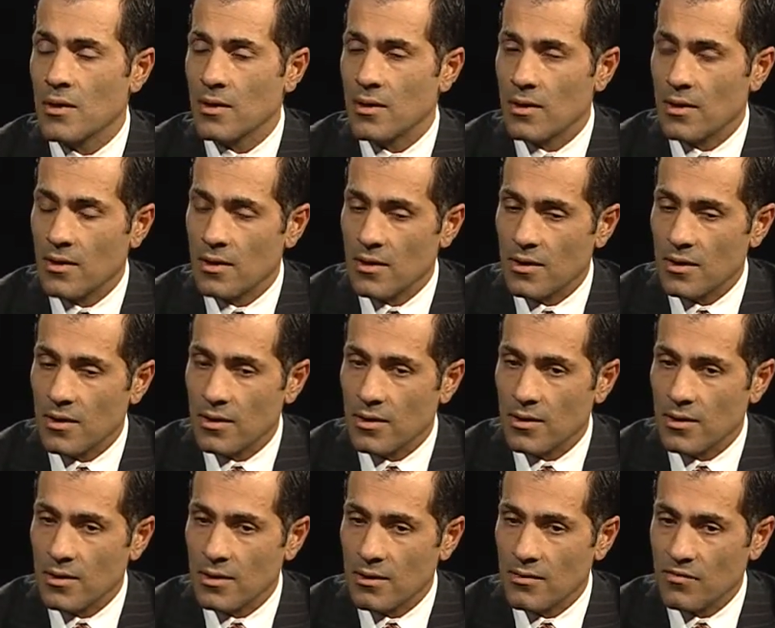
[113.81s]

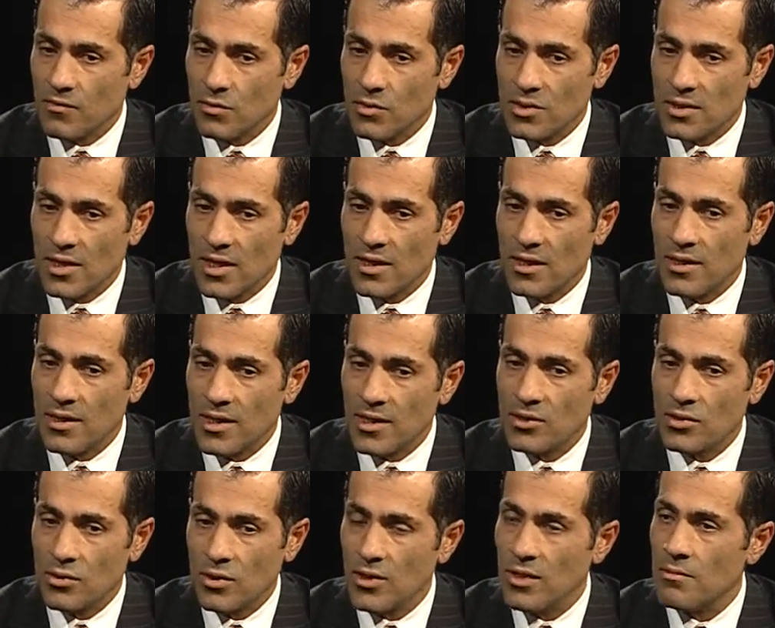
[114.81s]
if you would say,
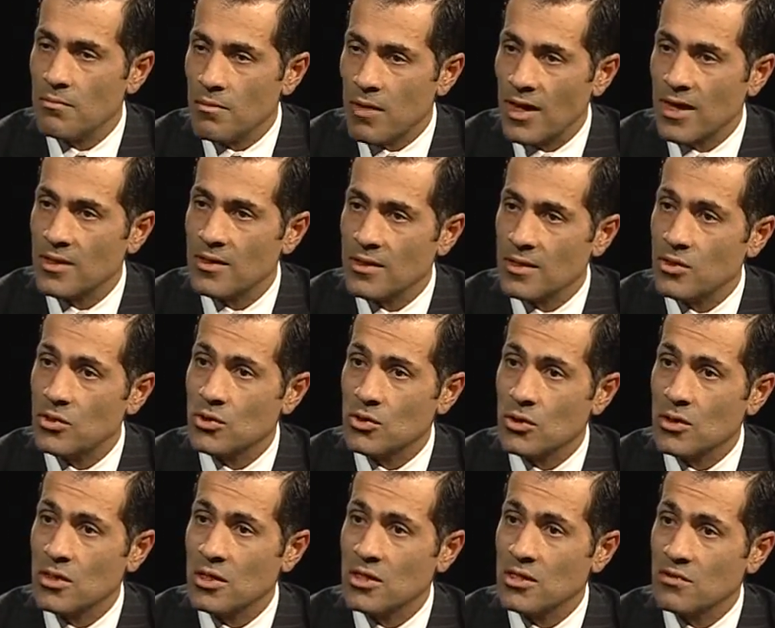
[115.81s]
literally minded
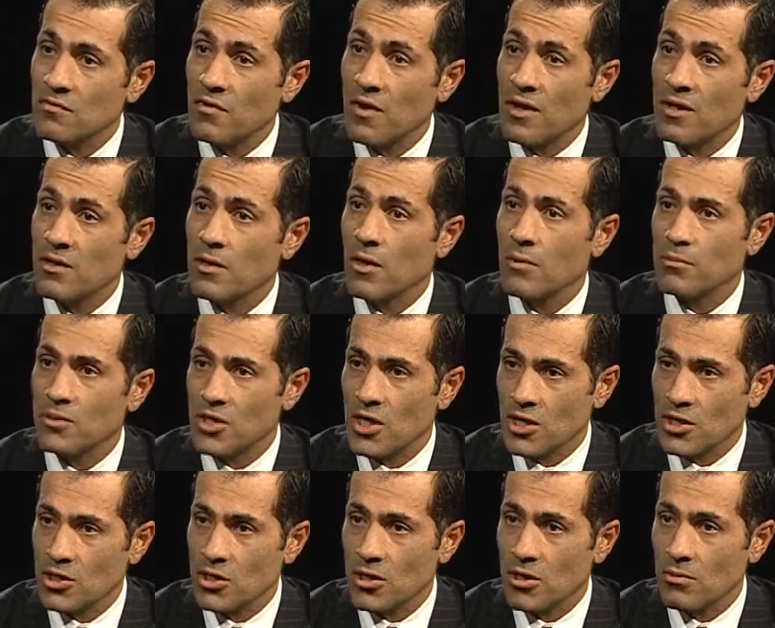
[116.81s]
Sunnis find
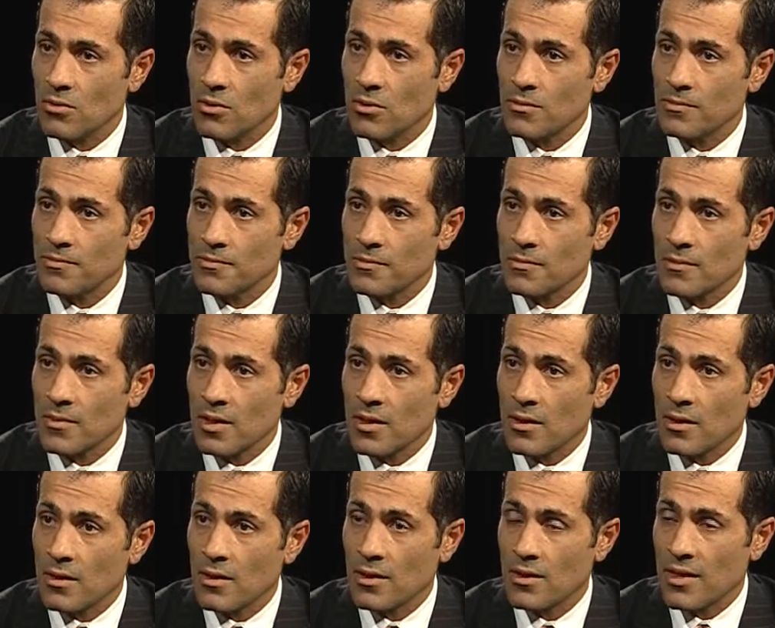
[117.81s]
objectionable.
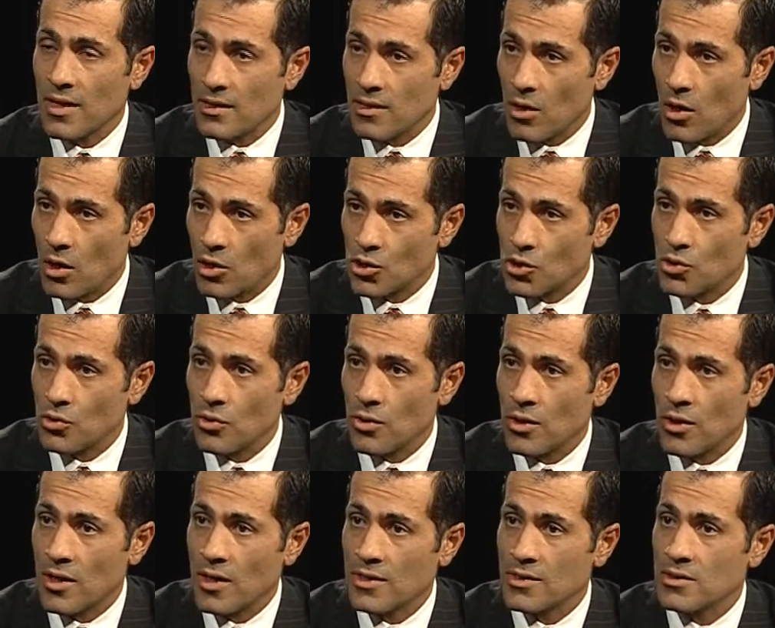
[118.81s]
Like that the
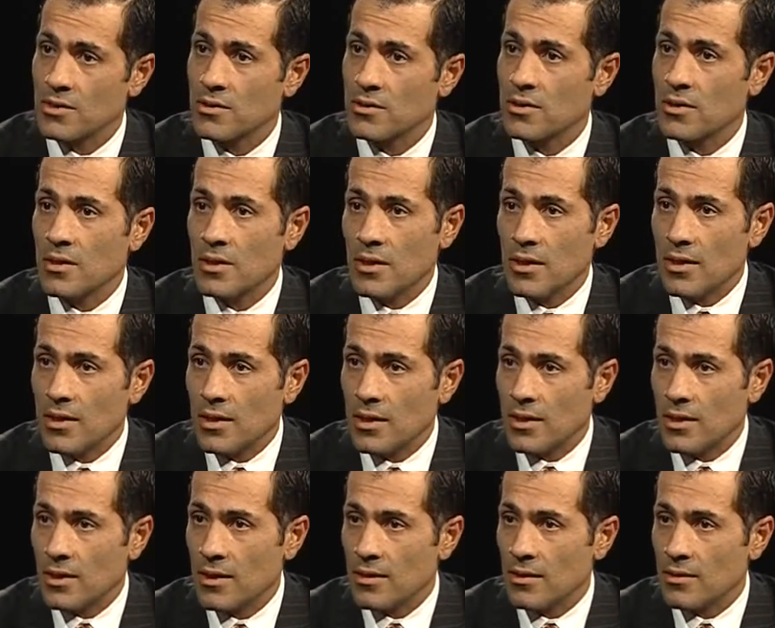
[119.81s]
Ashura has,
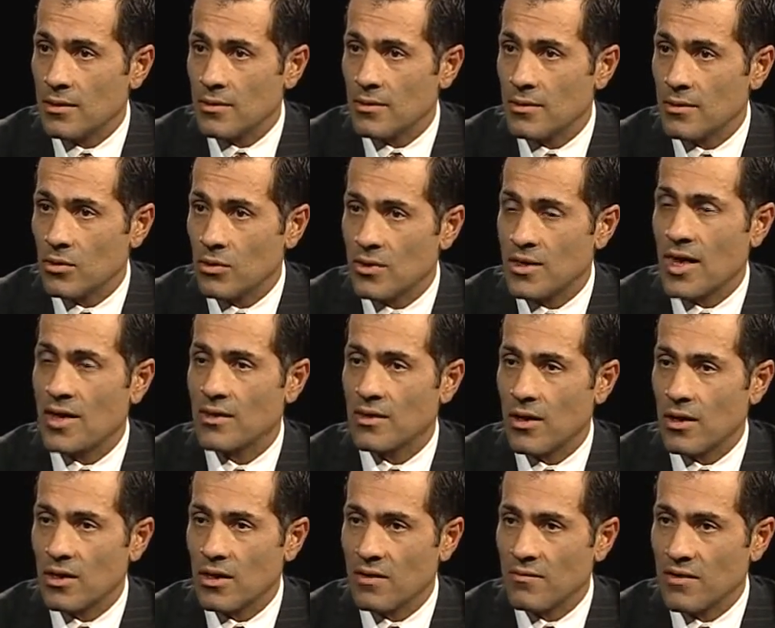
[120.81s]
that
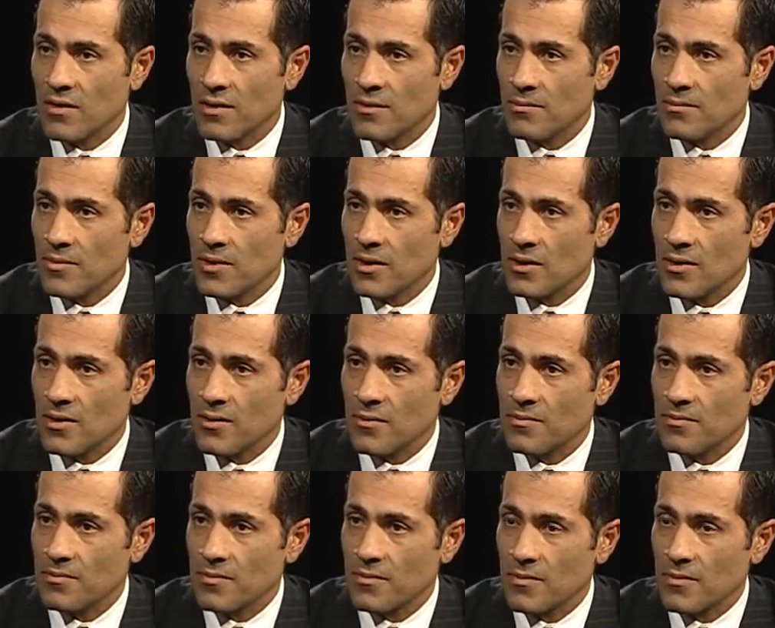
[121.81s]
kind of a